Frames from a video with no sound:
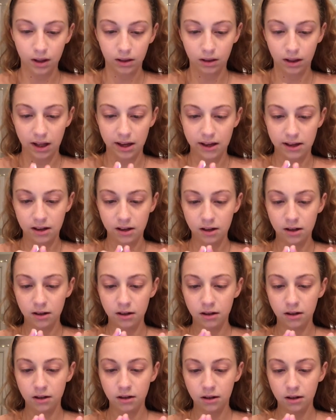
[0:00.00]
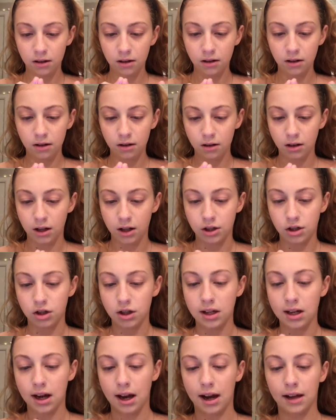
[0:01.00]
like a
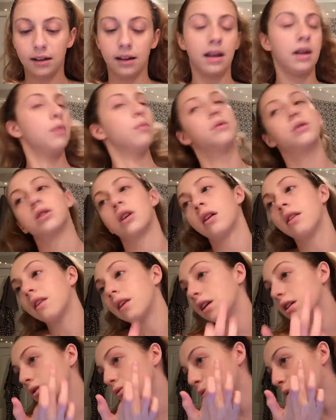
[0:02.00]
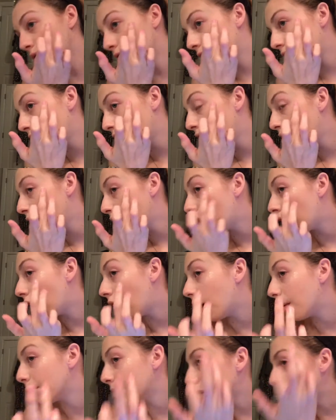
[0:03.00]
cheek highlight, which I think is what
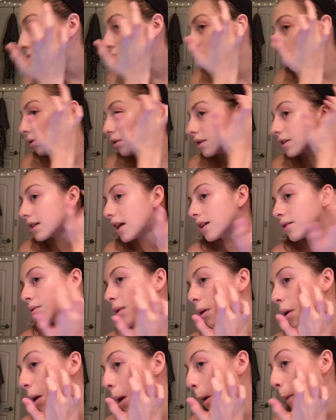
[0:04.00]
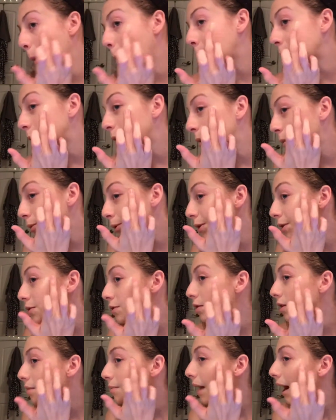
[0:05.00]
I'm gonna do, because that's what most people use
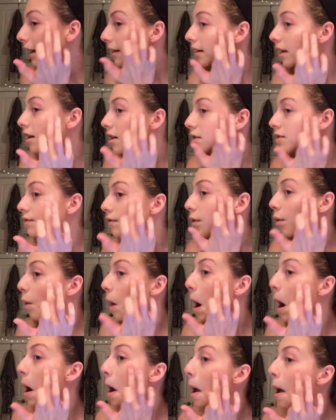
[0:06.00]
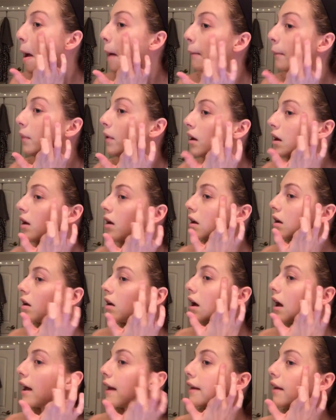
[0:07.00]
cream highlighters for.
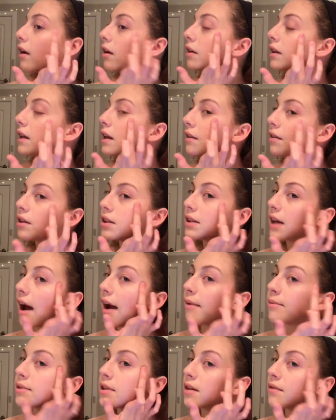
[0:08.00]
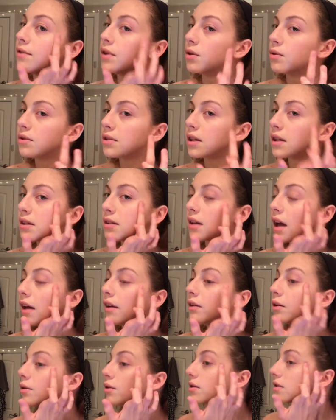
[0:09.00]
And all the other times that I've used this, I
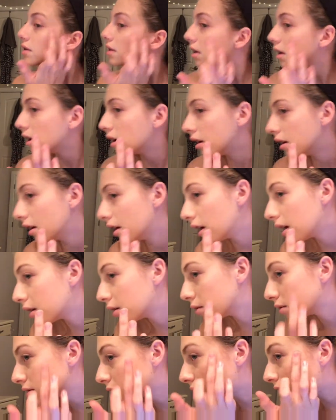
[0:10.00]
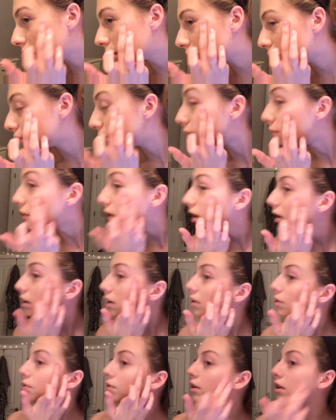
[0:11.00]
noticed it goes on
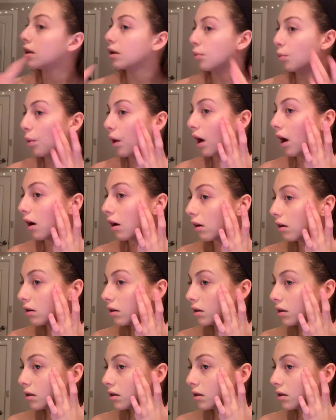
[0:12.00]
really, really well